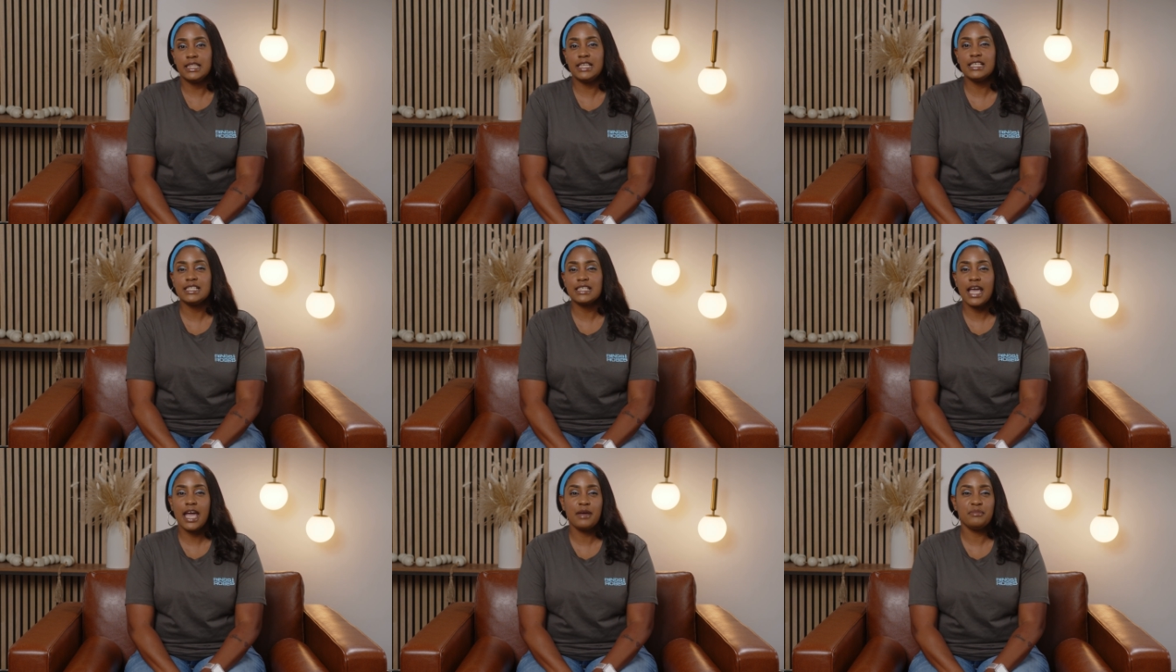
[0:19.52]

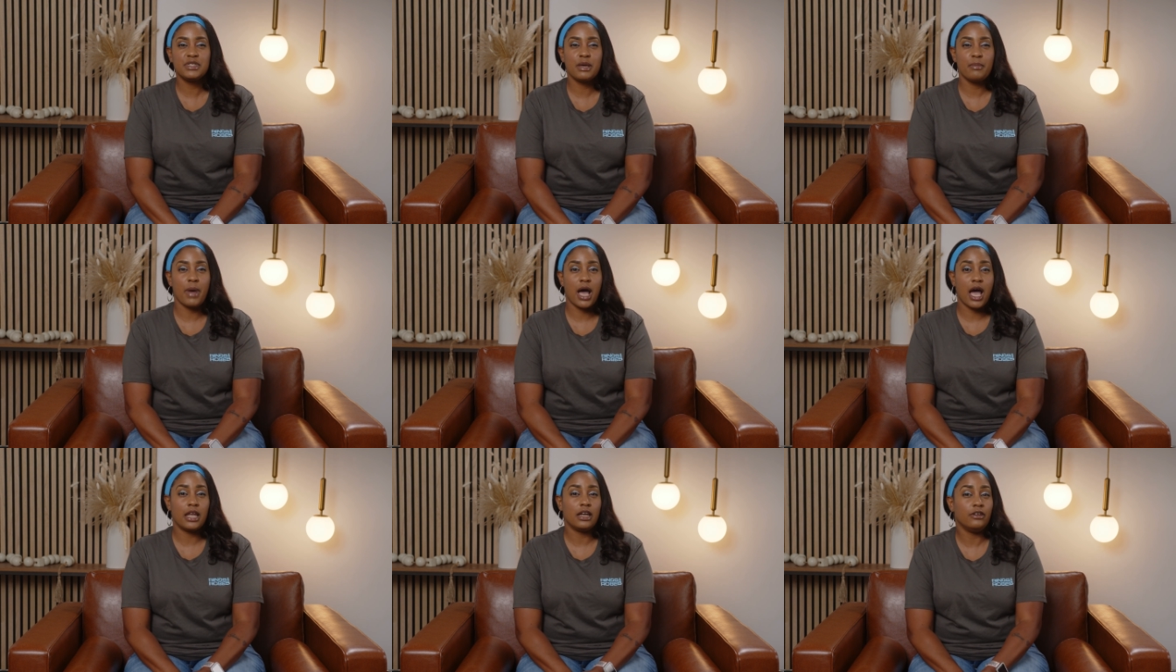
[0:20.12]
This came to
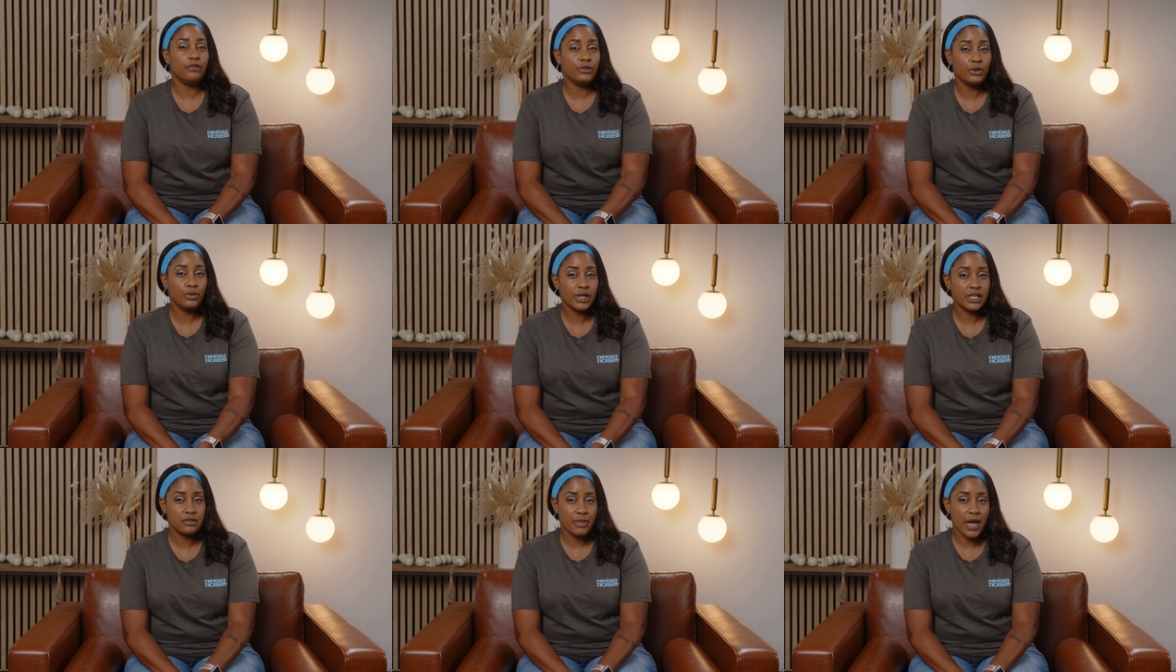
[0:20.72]
mind a few
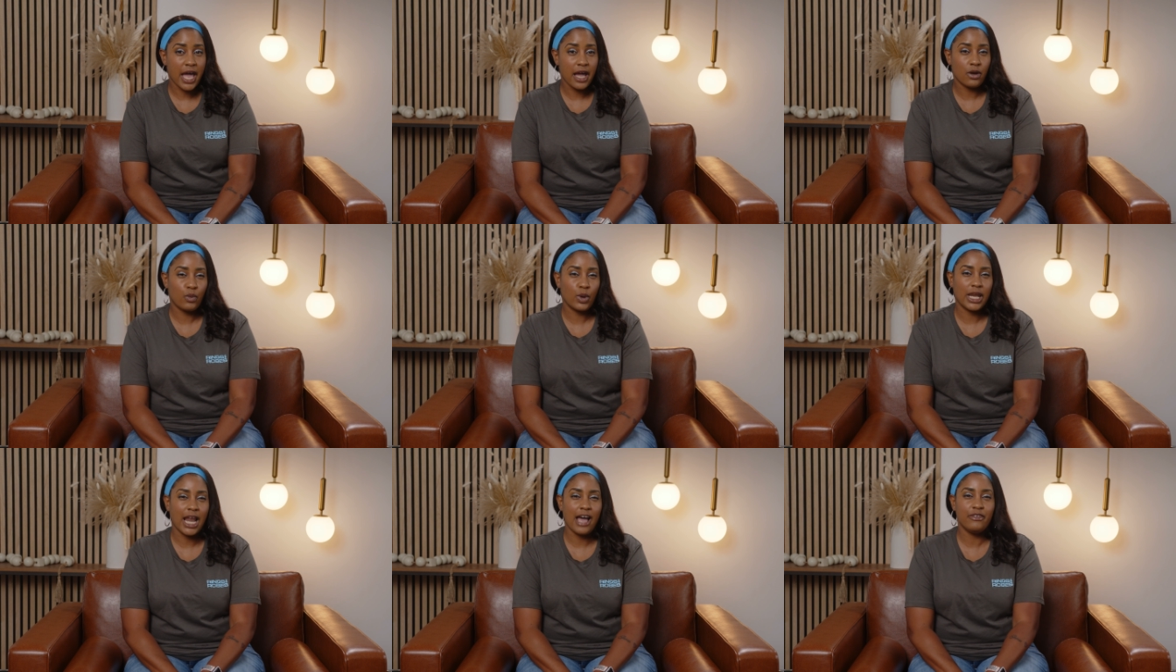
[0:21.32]
weeks back
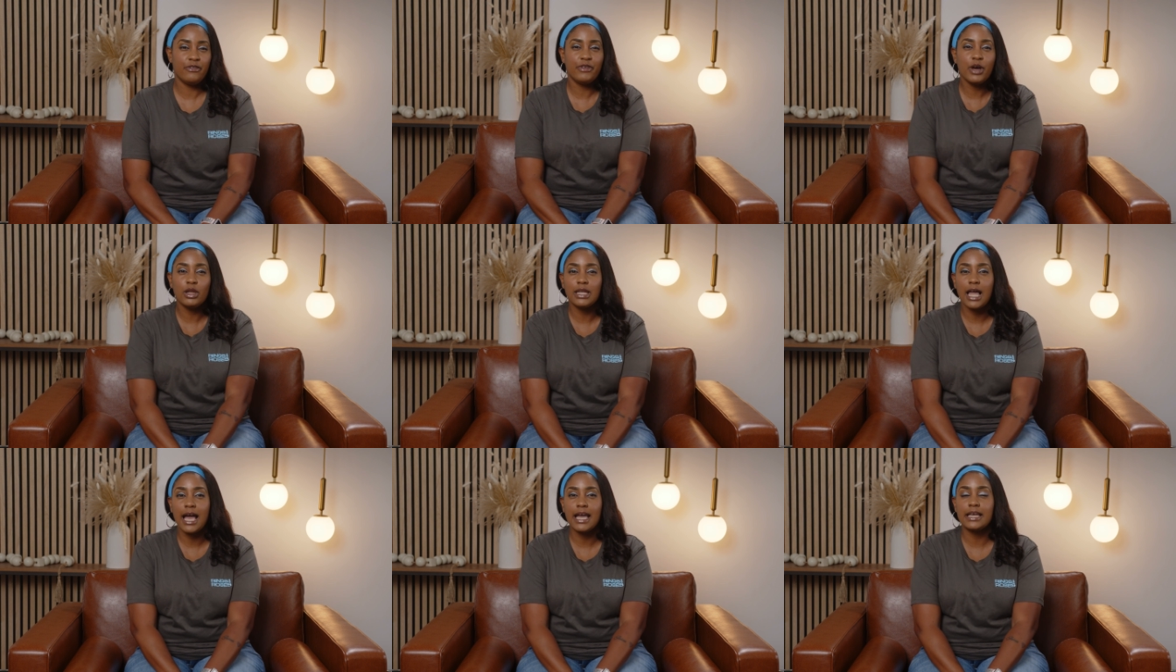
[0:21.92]
when I
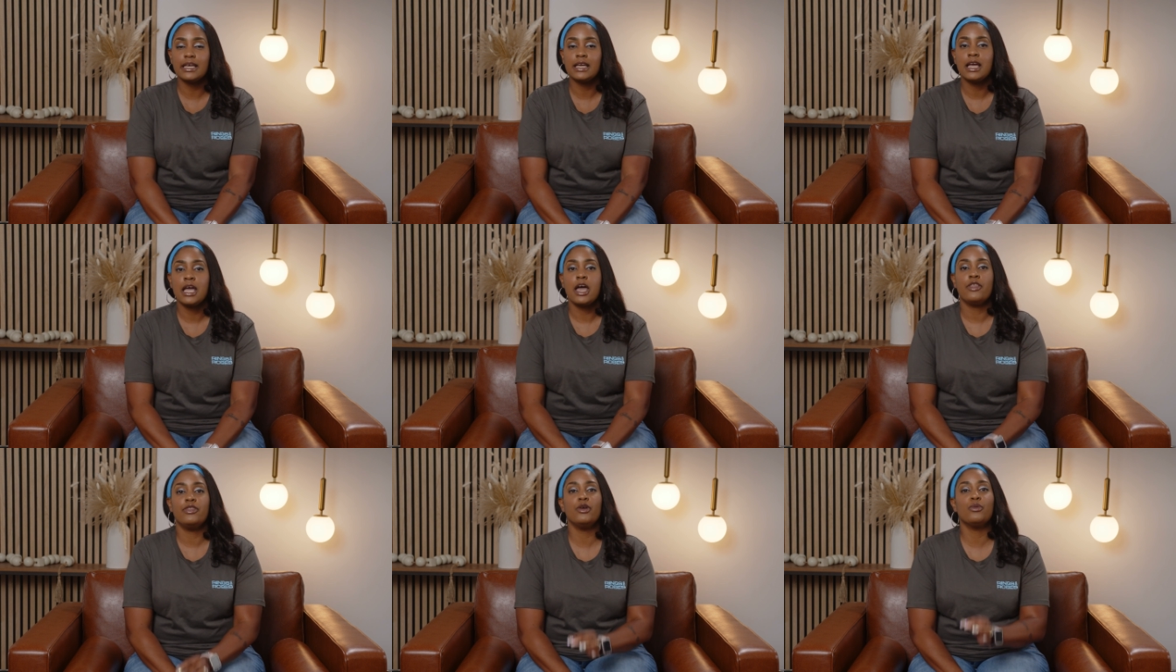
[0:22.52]
felt like
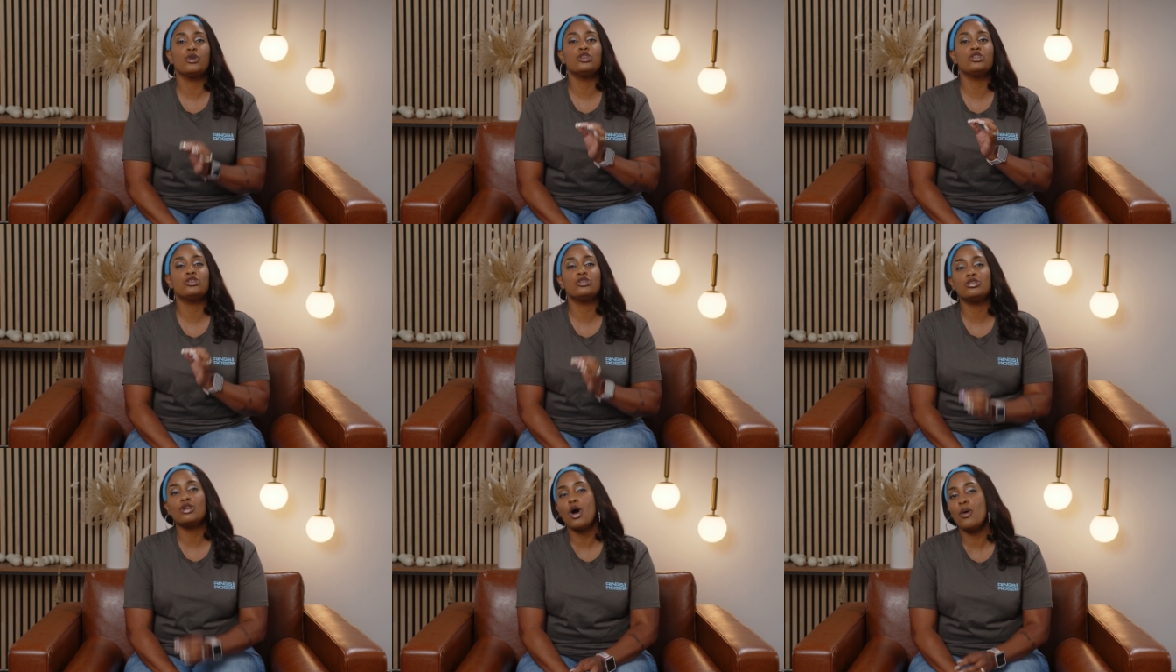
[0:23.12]
there were
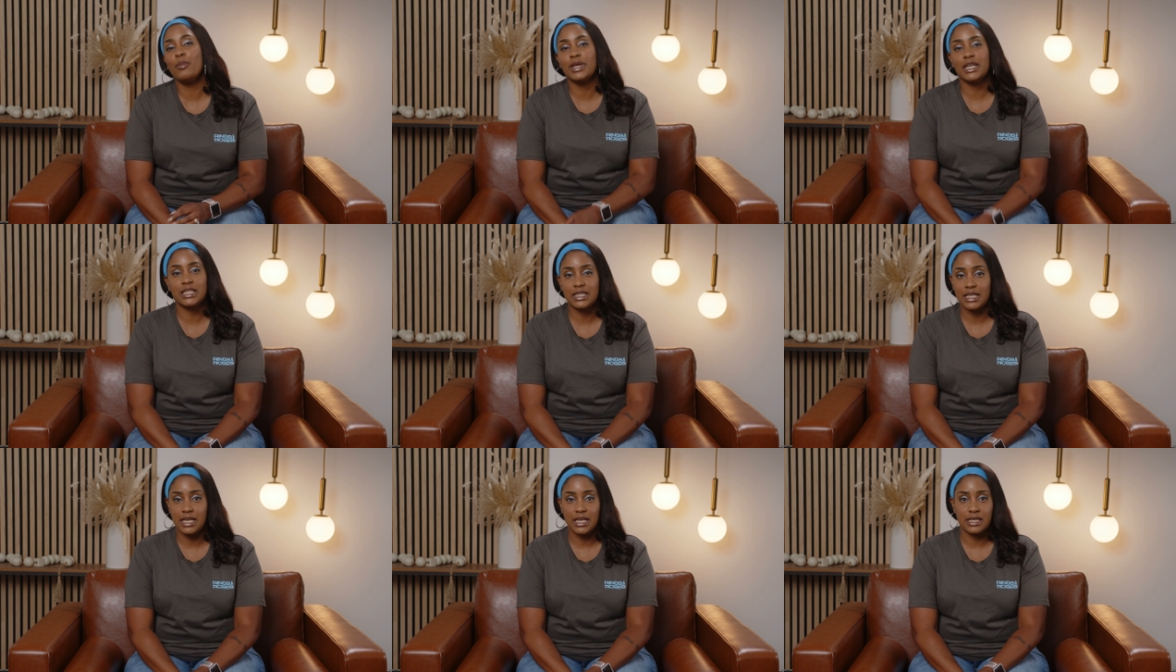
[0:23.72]
so many
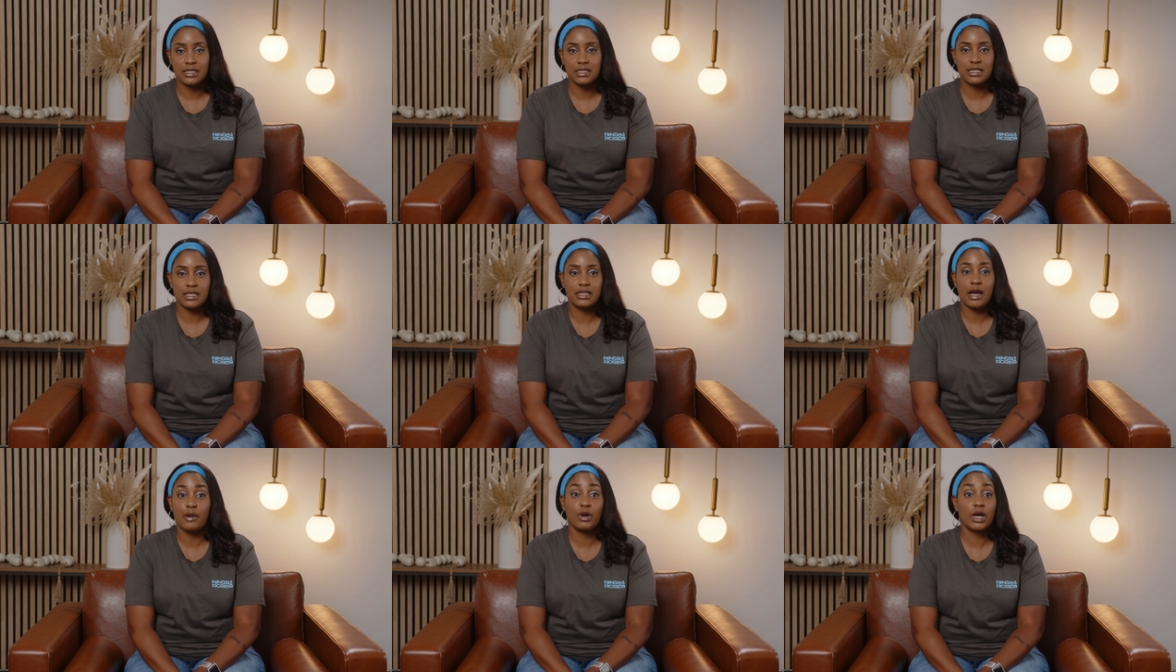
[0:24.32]
things
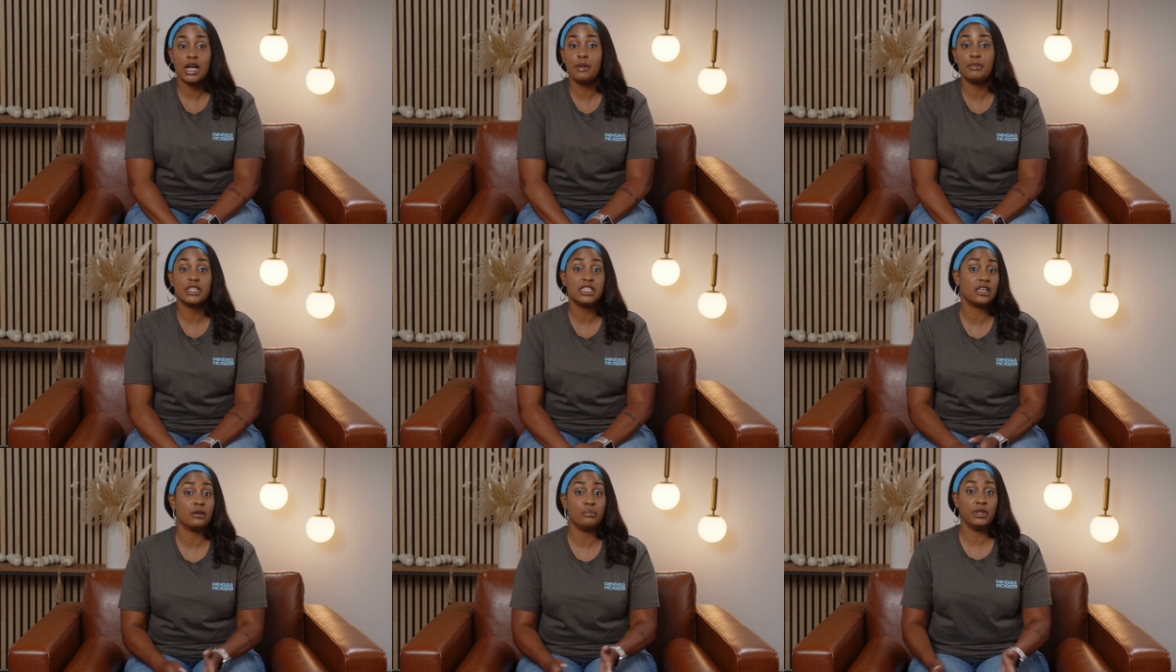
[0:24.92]
that were coming
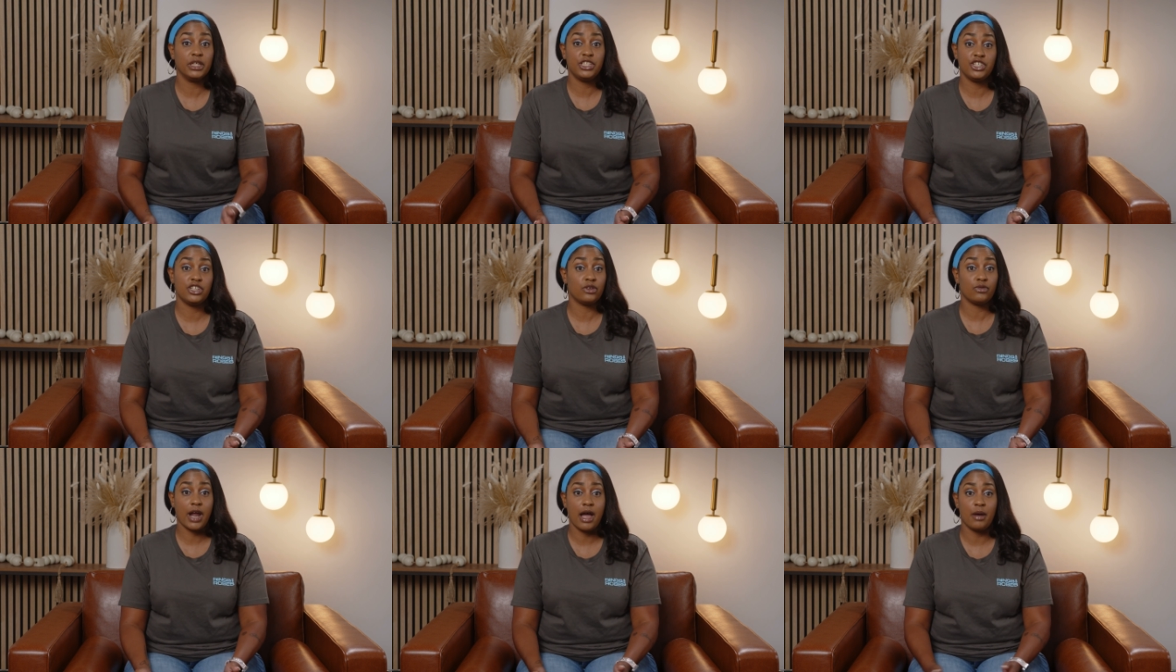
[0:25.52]
to completion
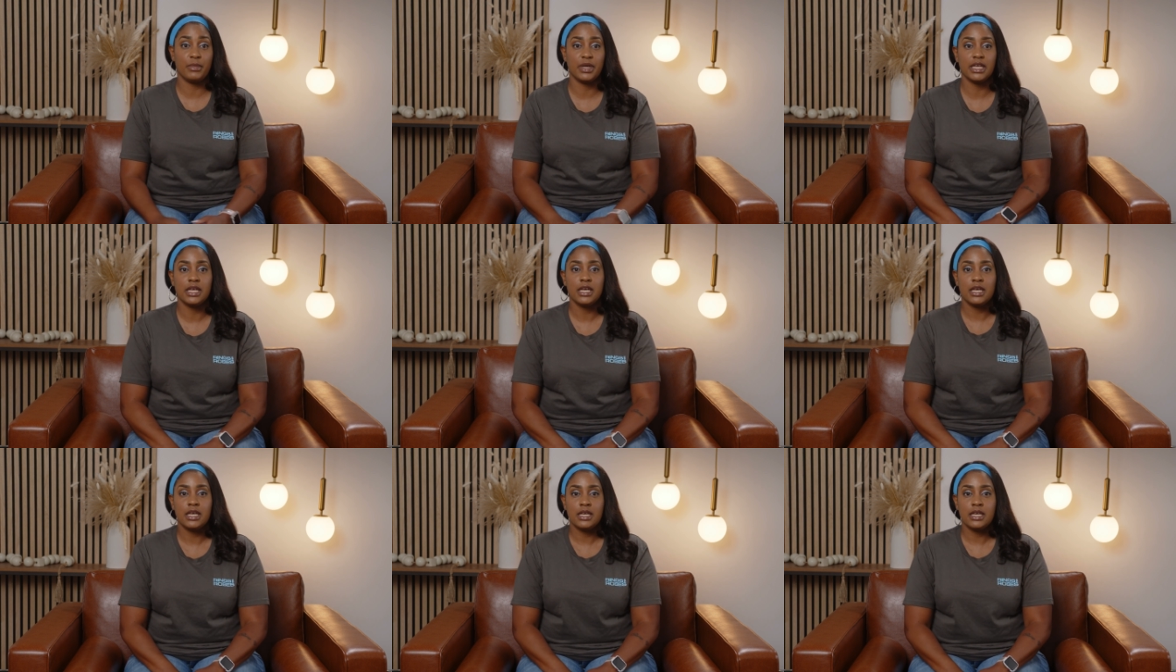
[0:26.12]
around me,